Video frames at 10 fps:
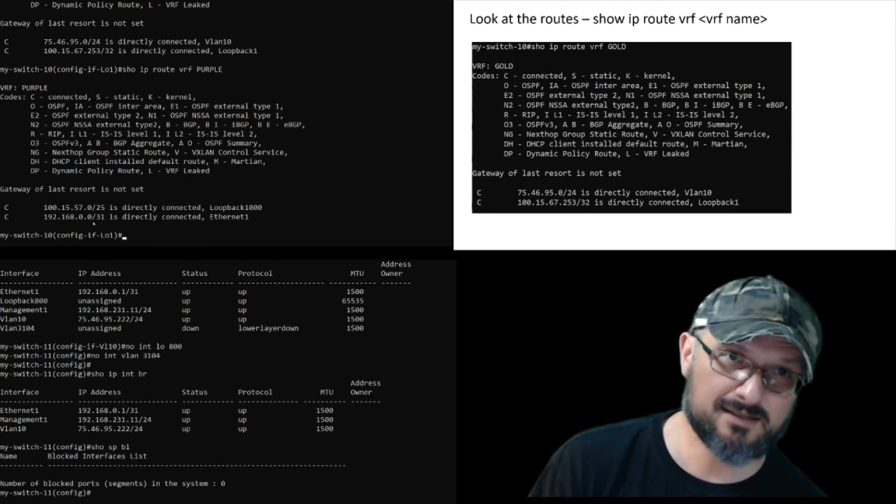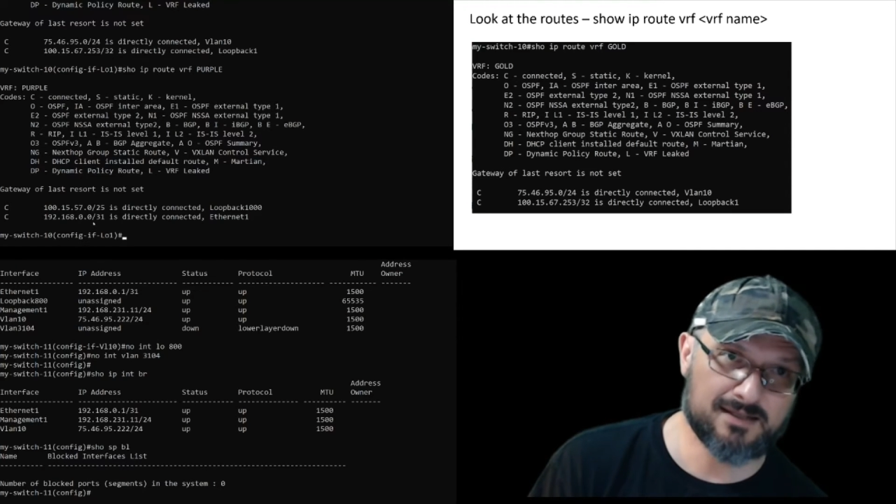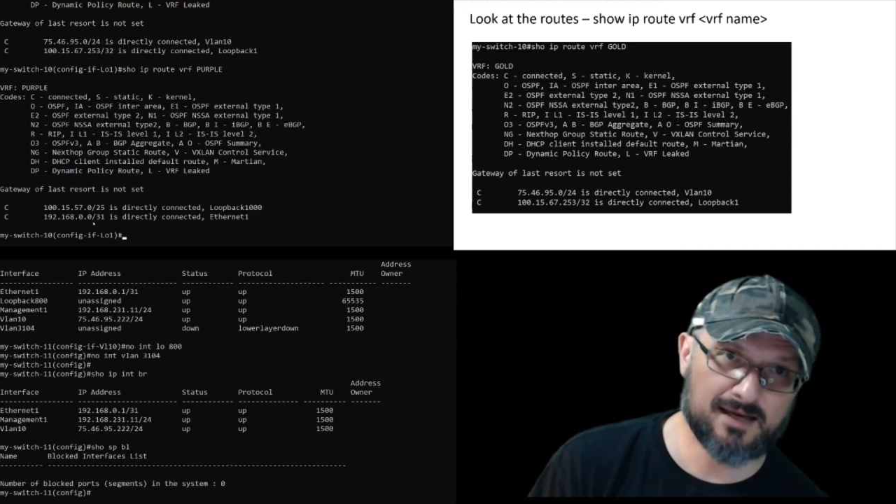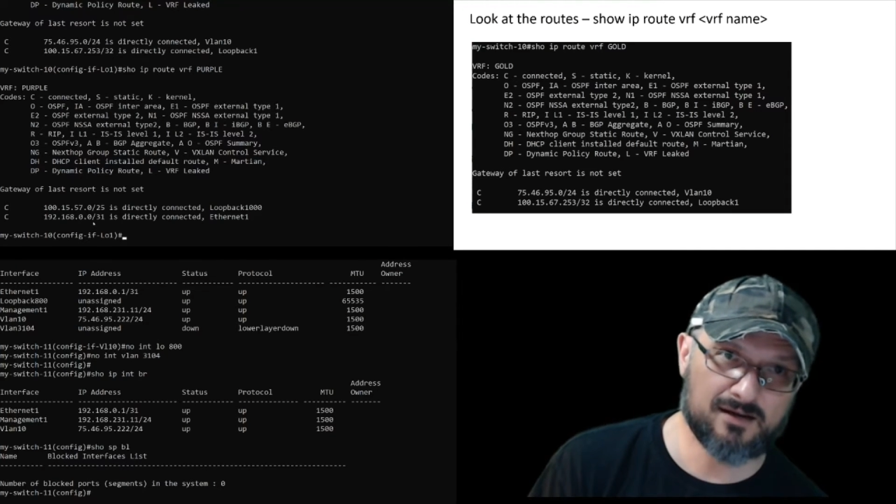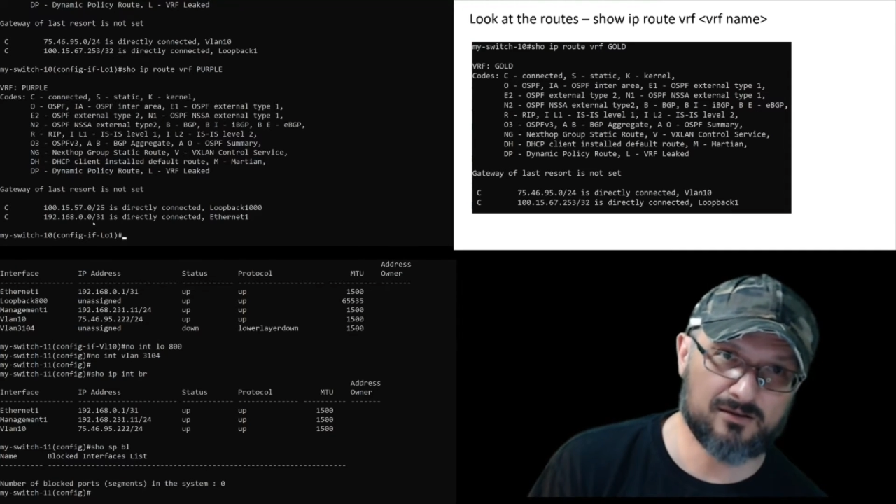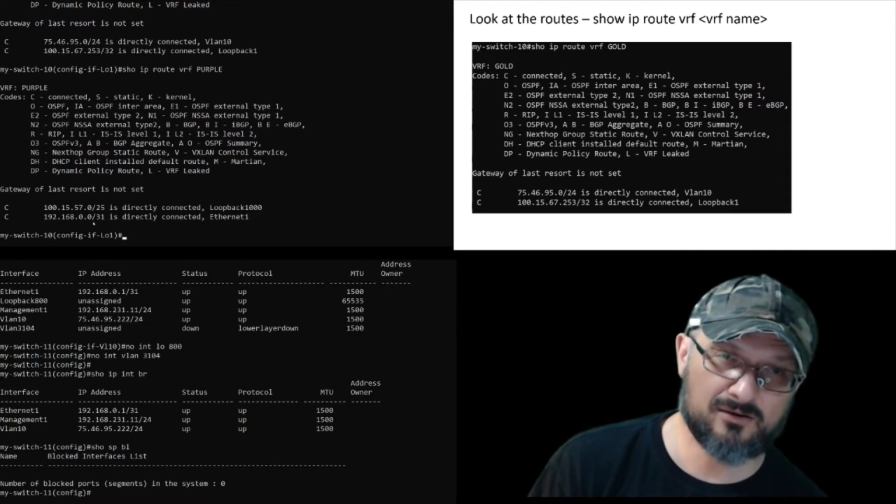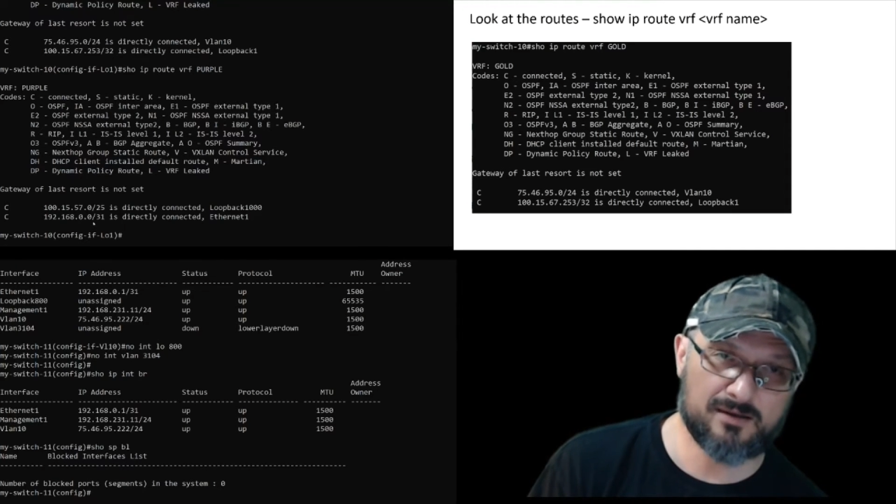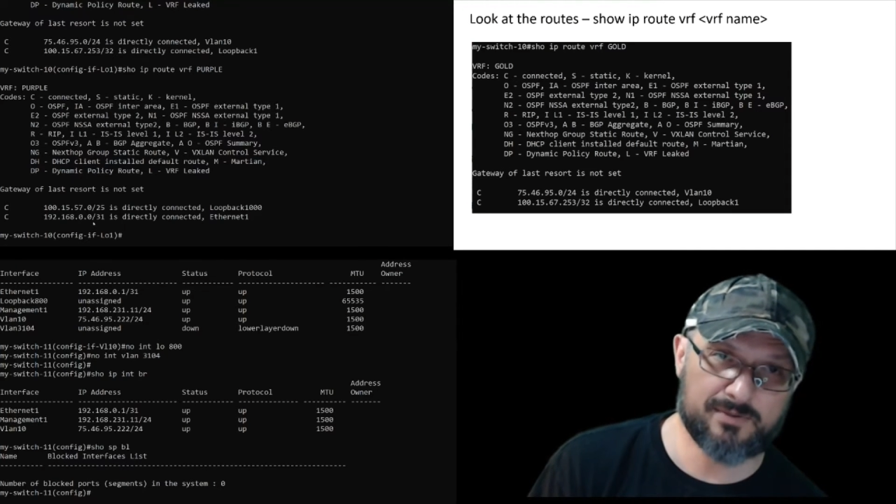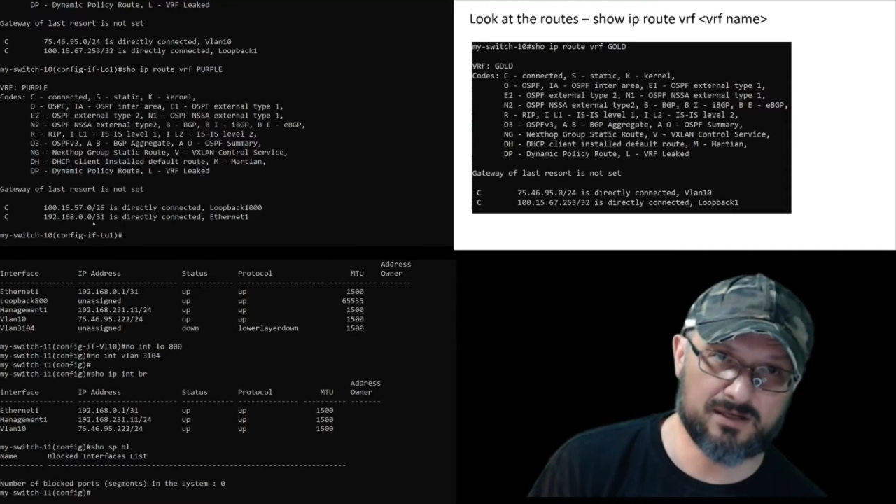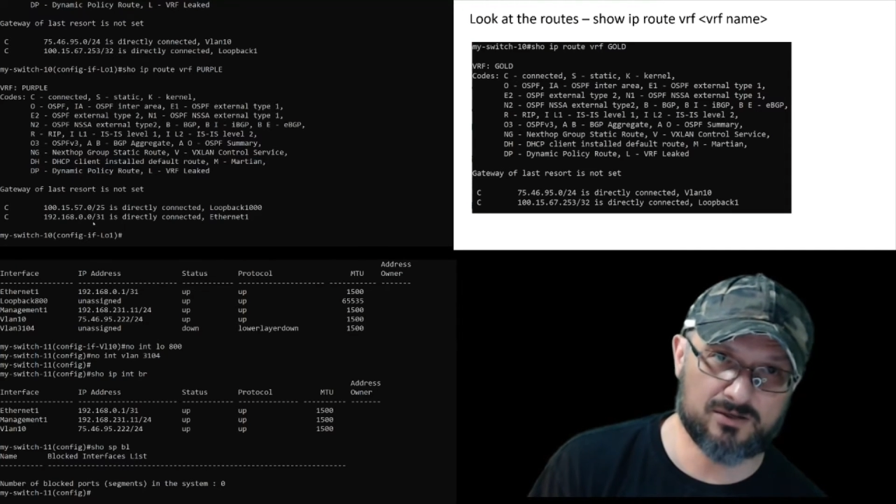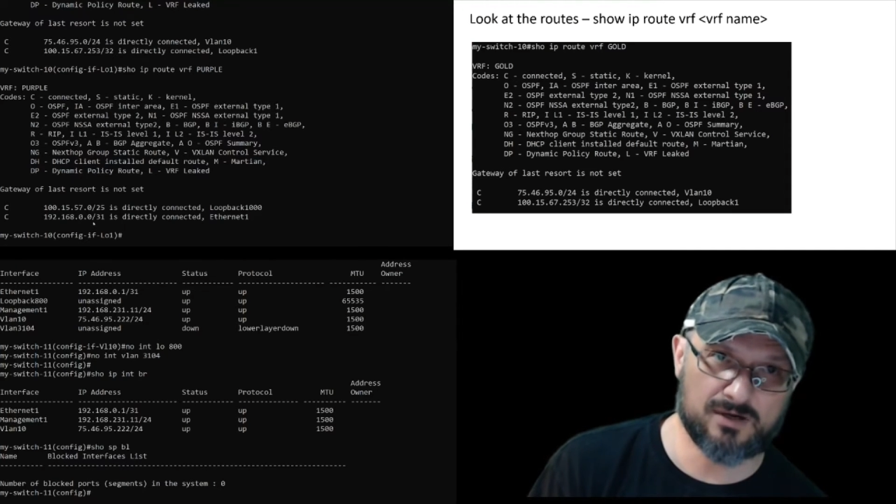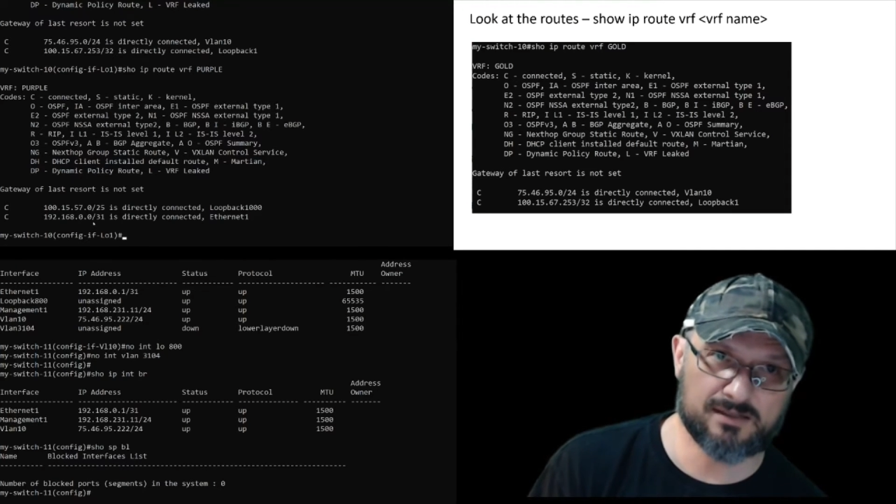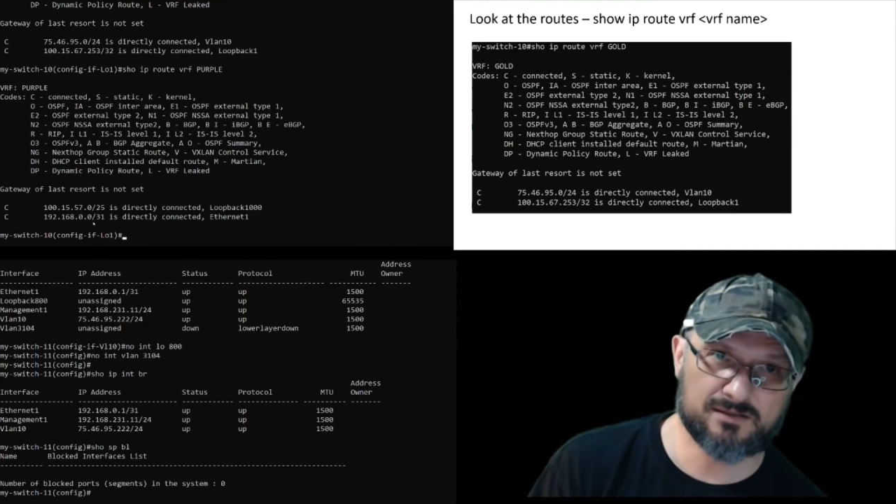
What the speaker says: that other IP address.